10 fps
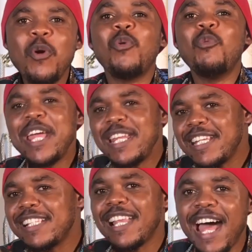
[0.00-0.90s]
When
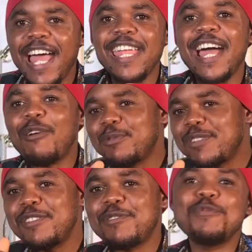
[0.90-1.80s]
it's high, I will
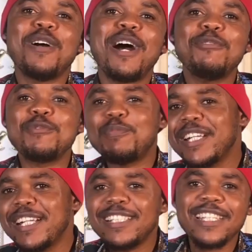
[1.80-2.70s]
teach you how to
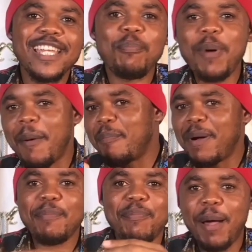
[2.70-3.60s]
bring it in. Pam, pam,
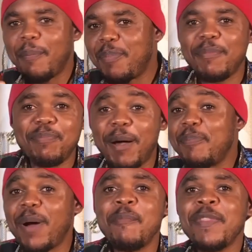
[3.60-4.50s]
pam, pam, pam, pam.